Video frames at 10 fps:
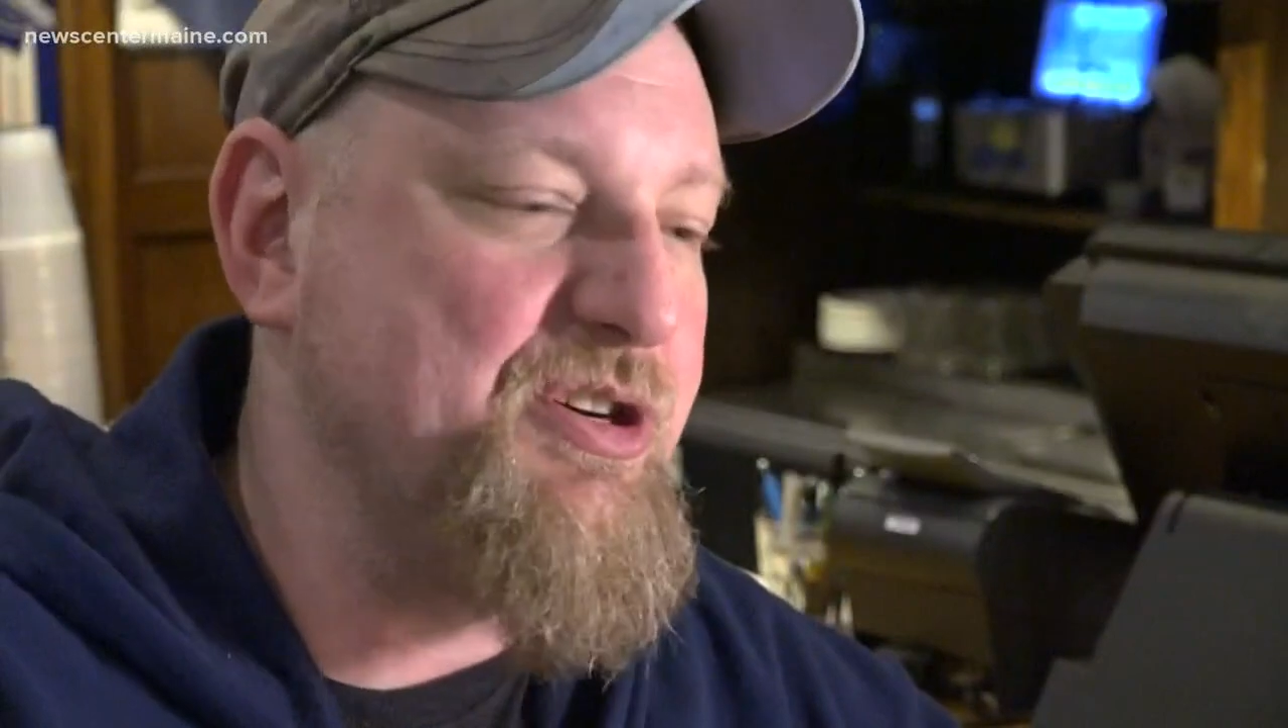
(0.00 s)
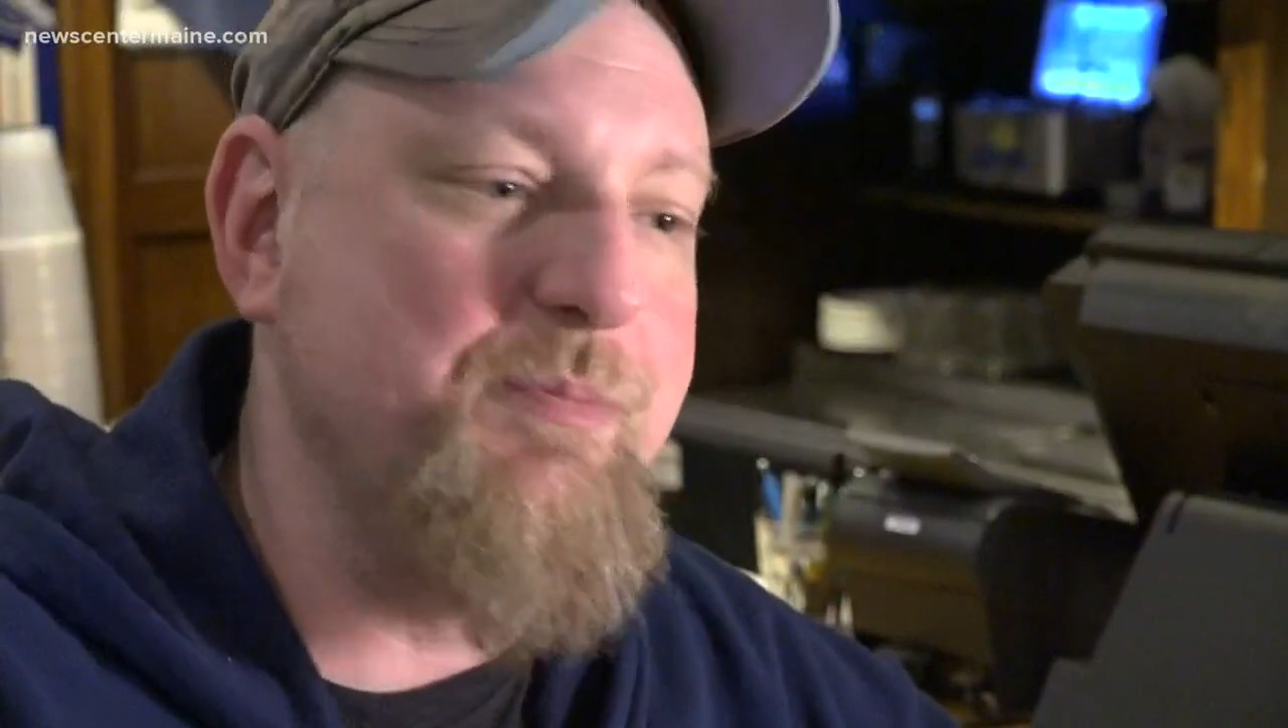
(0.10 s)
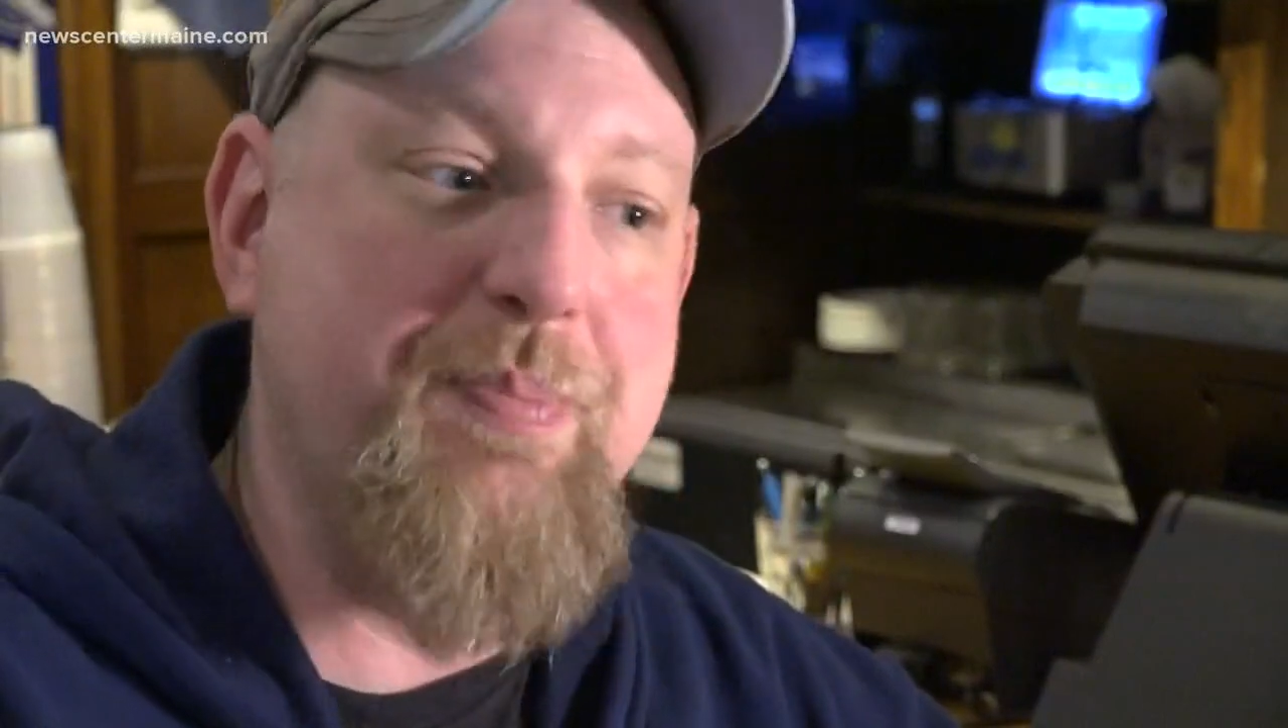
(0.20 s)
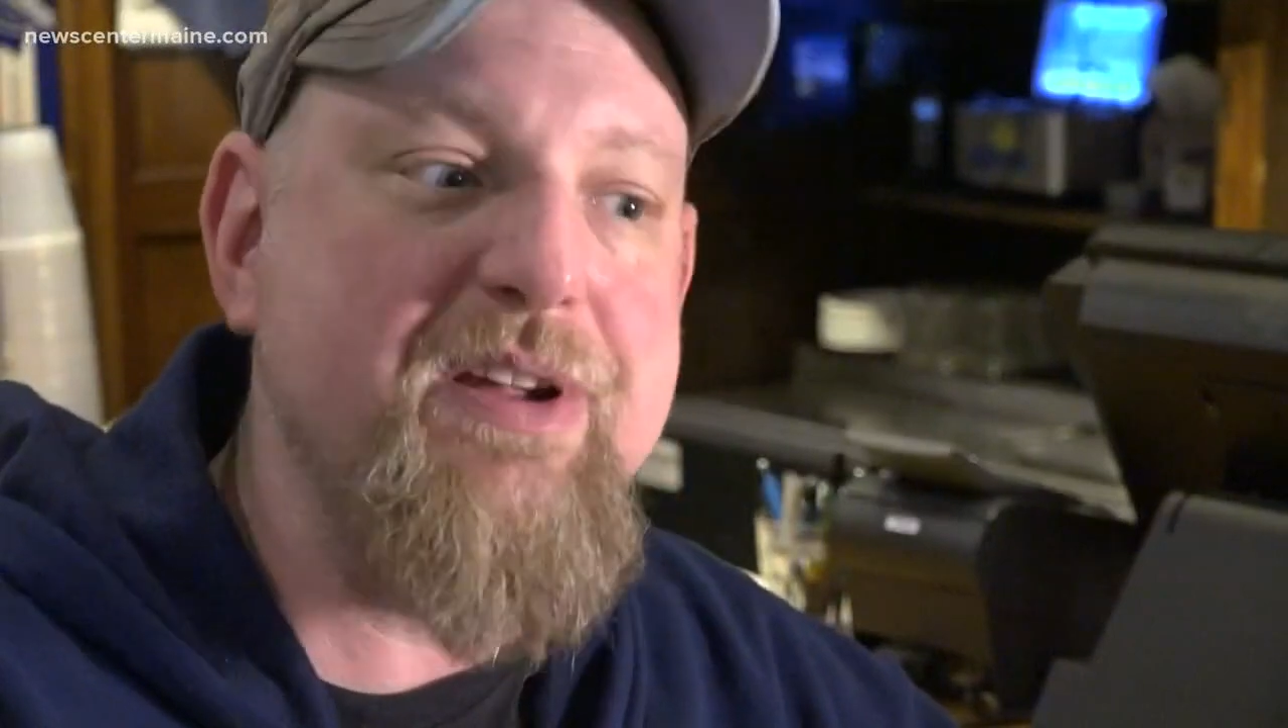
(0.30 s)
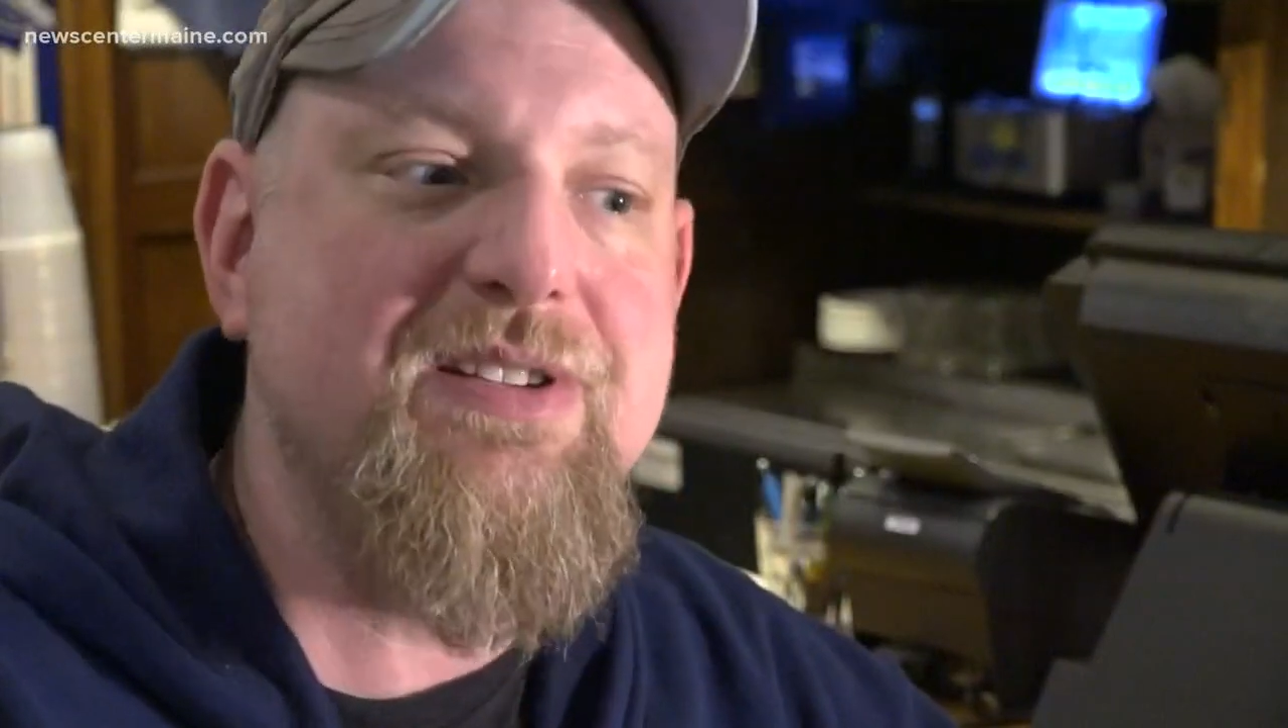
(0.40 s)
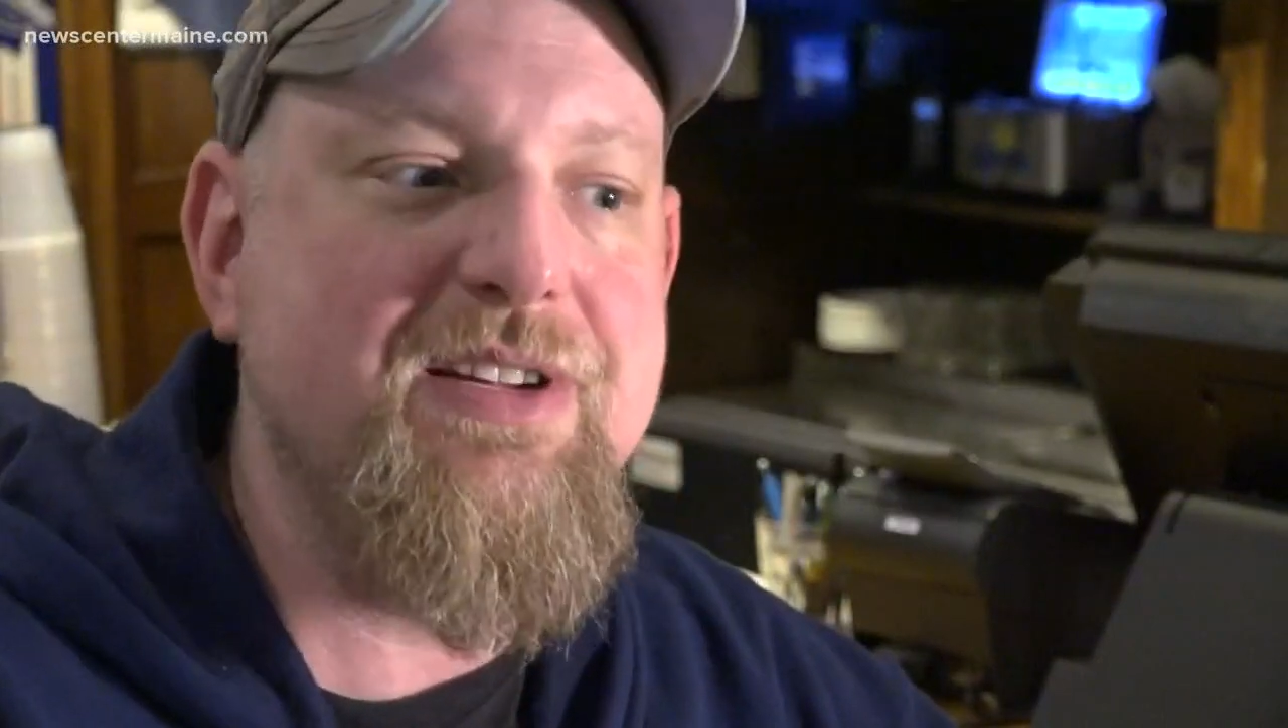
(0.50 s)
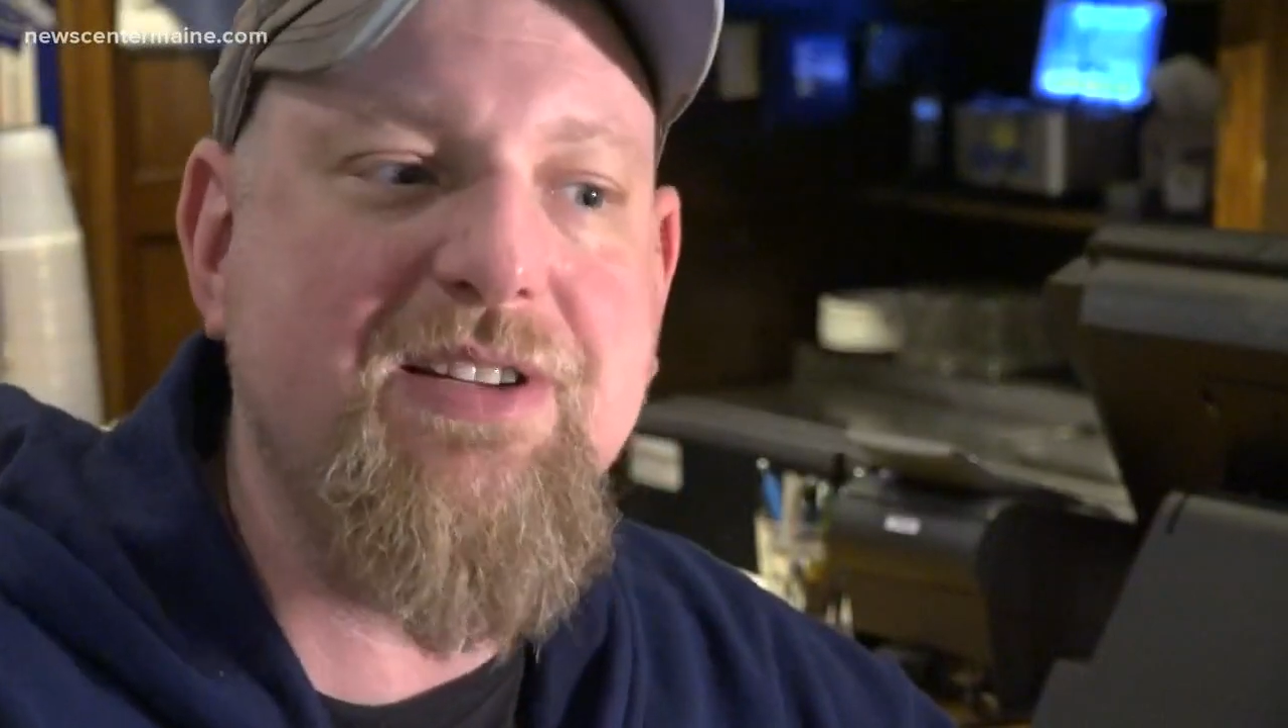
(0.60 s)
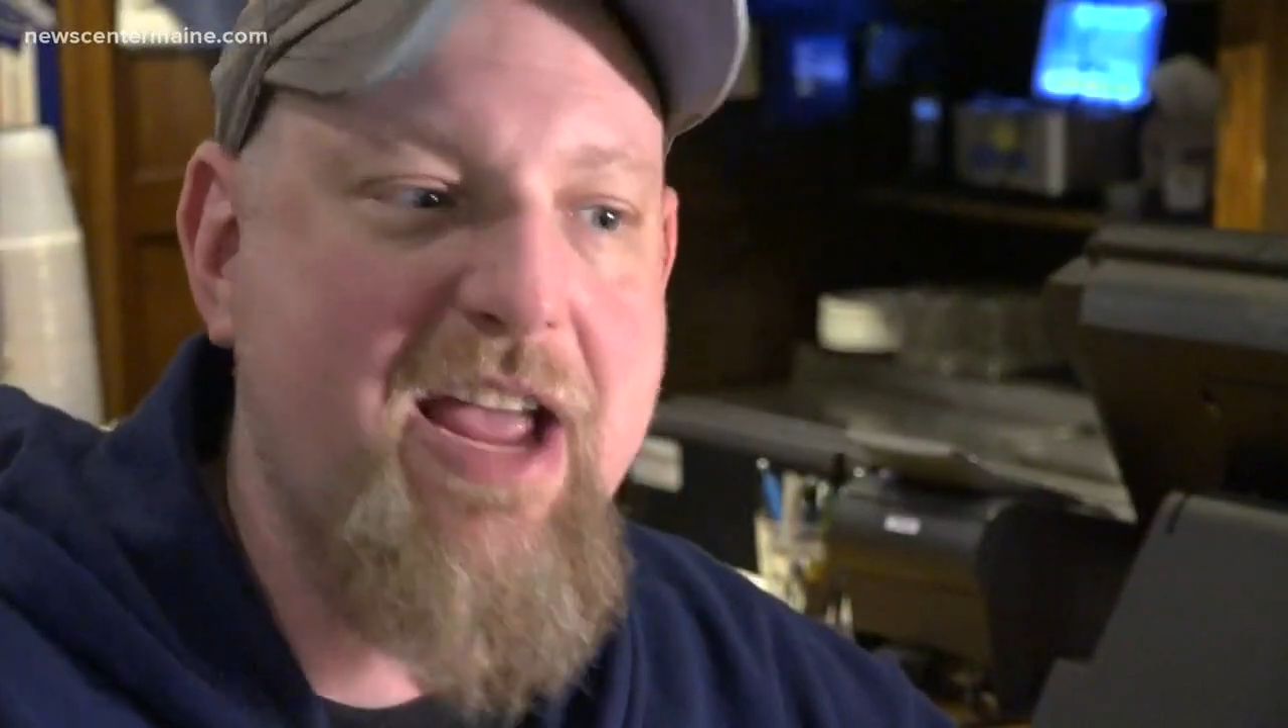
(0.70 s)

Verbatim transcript: sure business